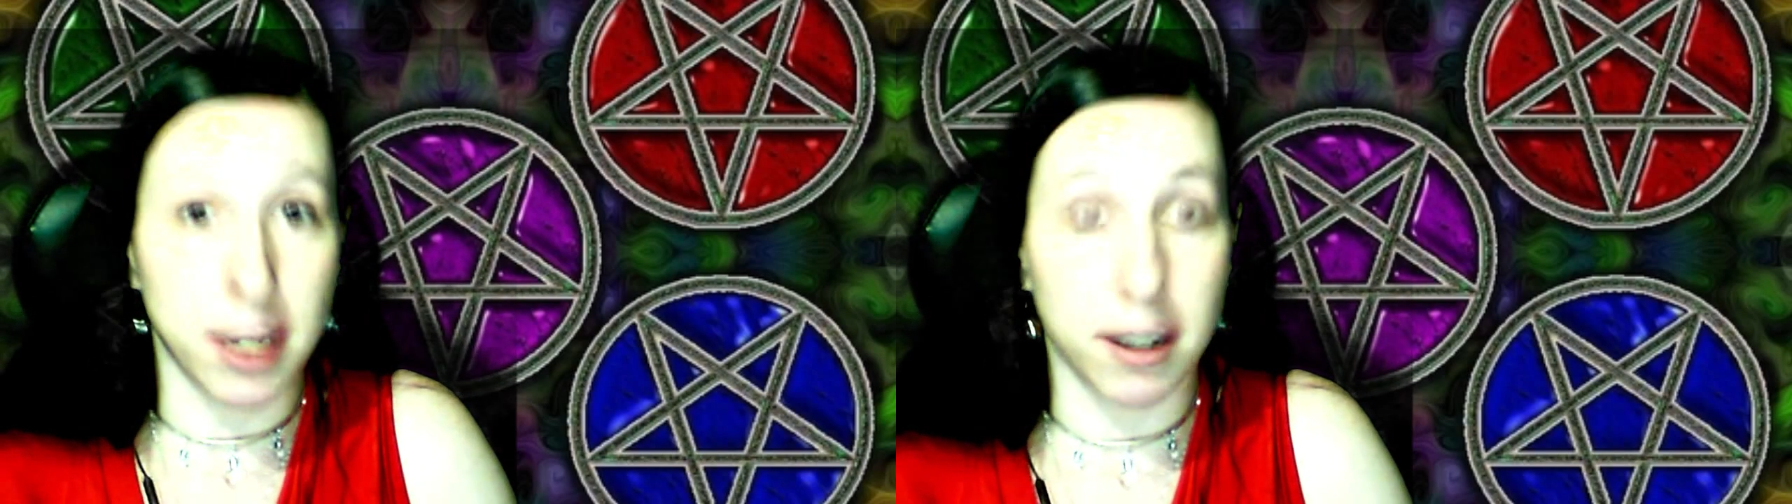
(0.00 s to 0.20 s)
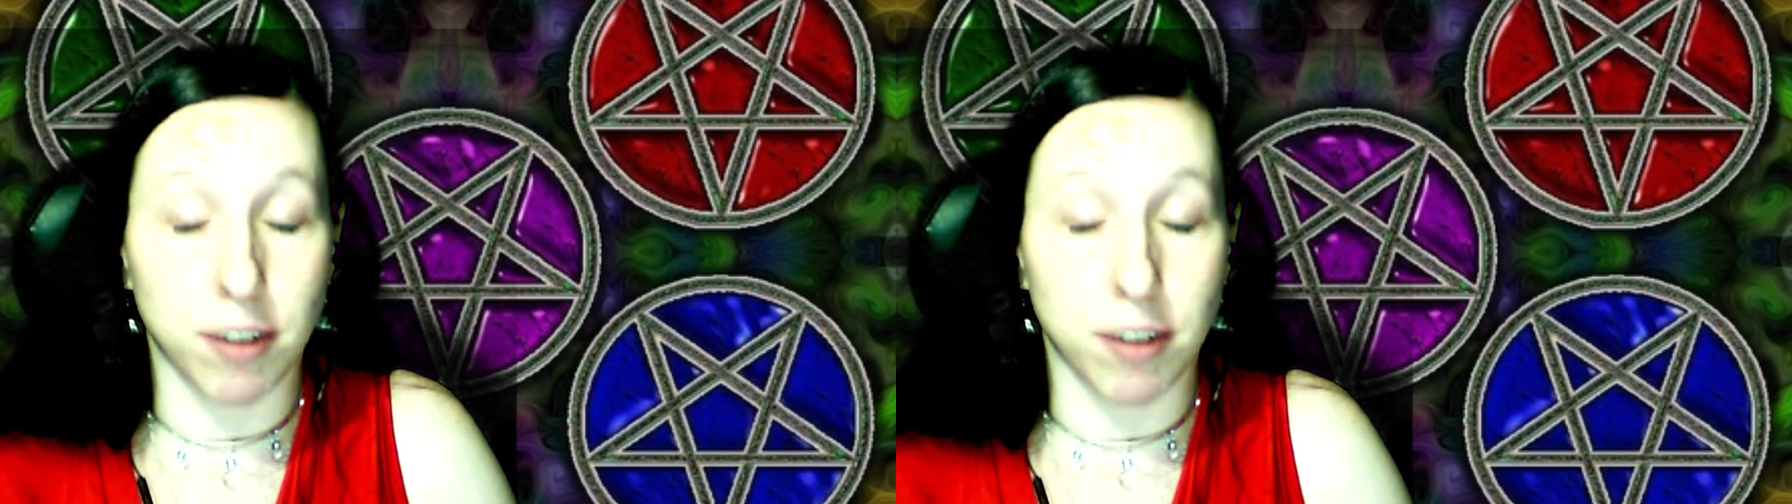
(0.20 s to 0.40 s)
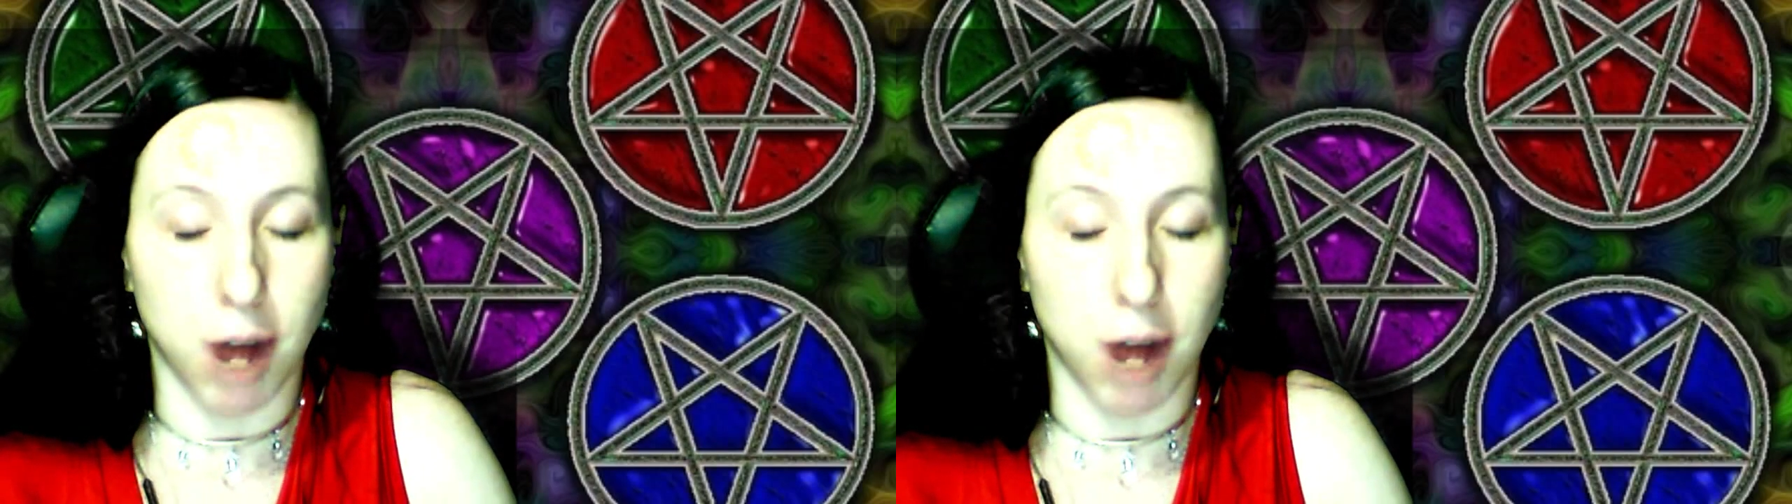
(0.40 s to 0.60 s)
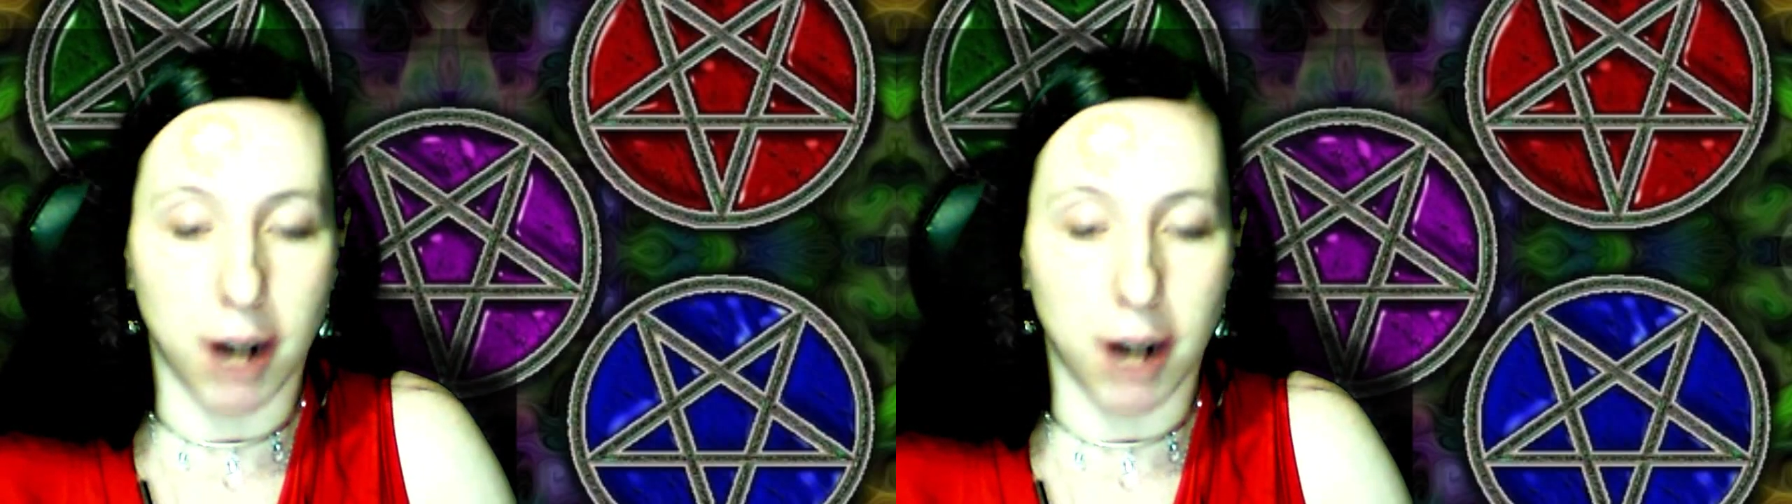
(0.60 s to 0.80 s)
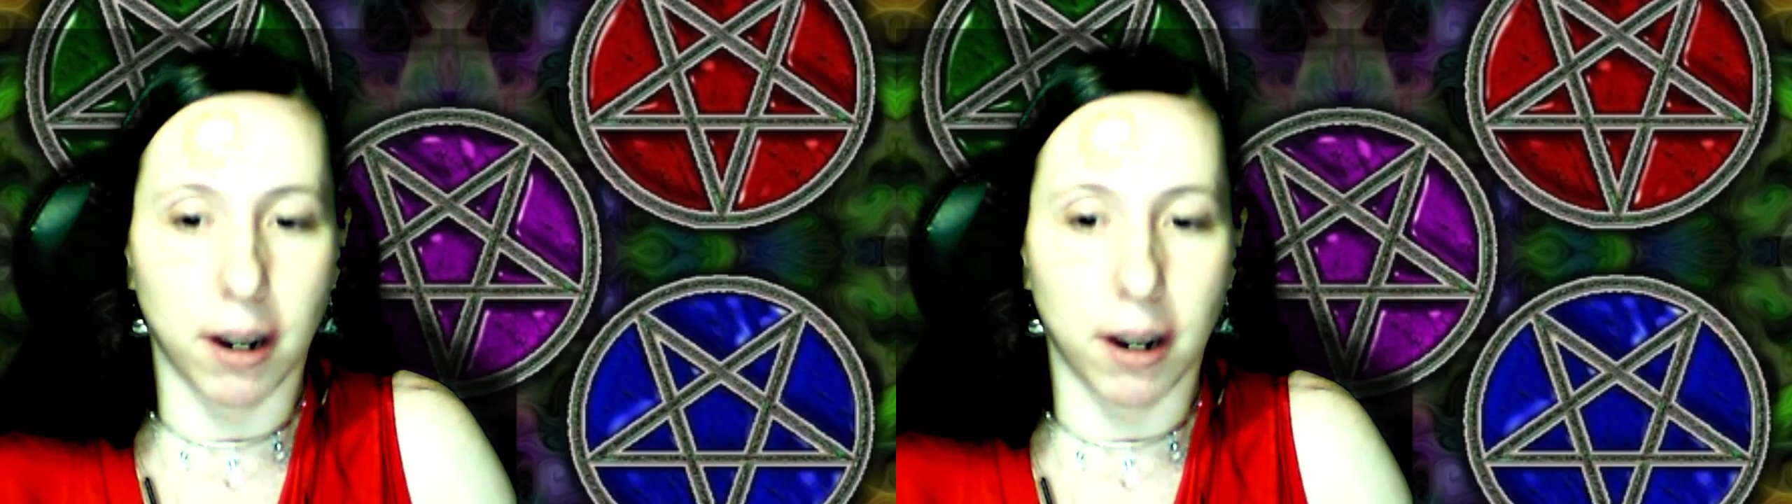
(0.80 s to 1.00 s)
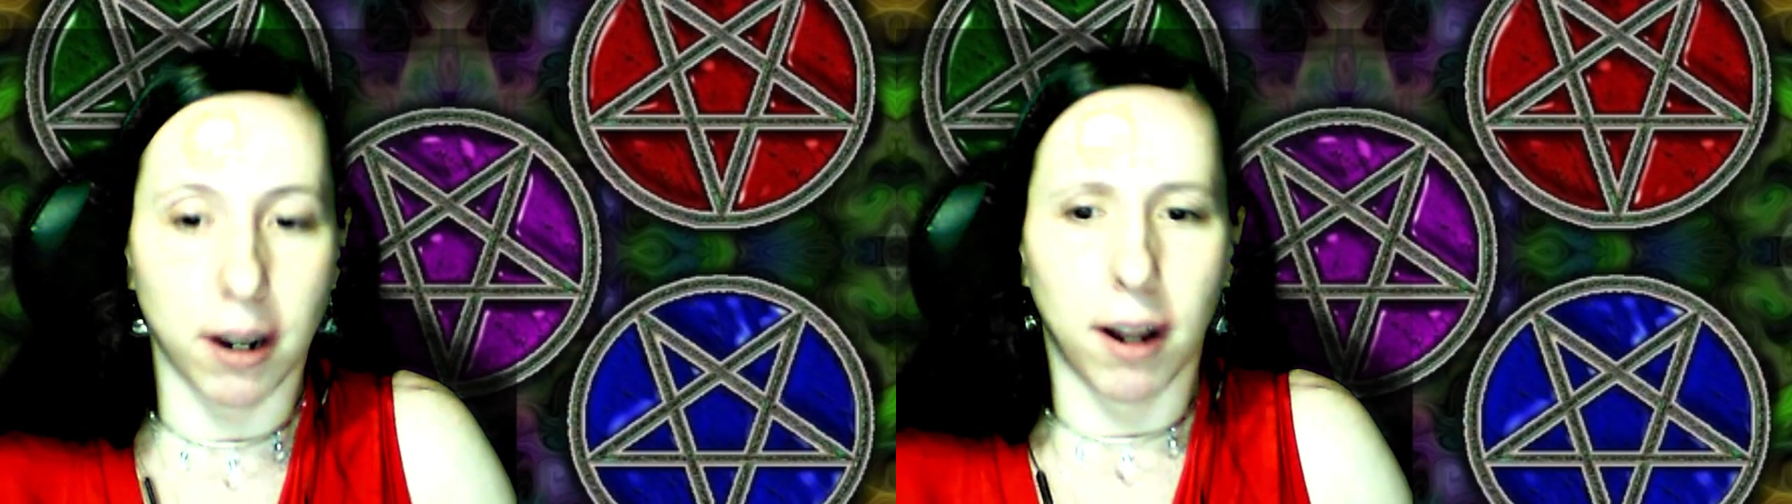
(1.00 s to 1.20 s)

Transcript: think it does or not,